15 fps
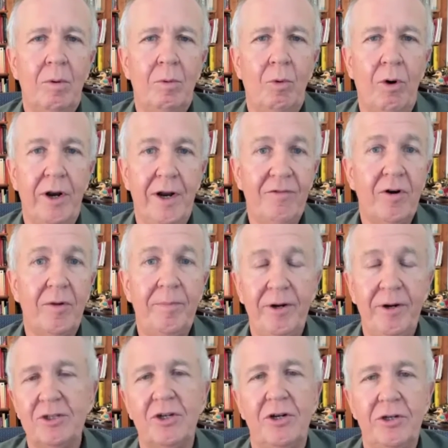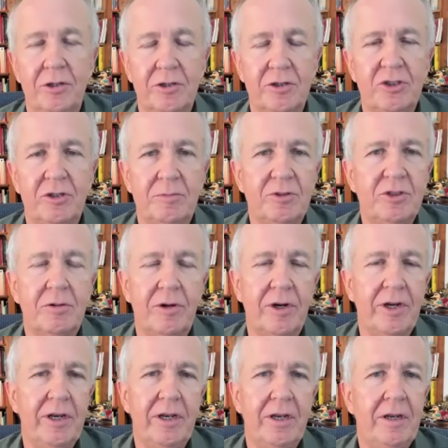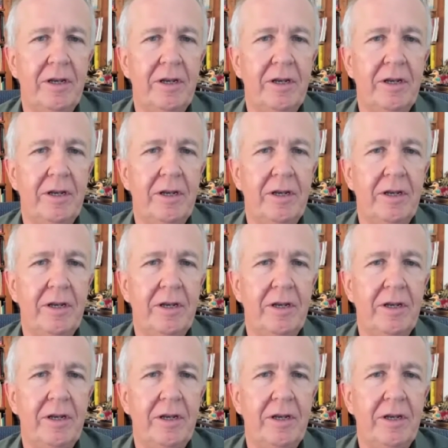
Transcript: whatever appears on your Zoom screen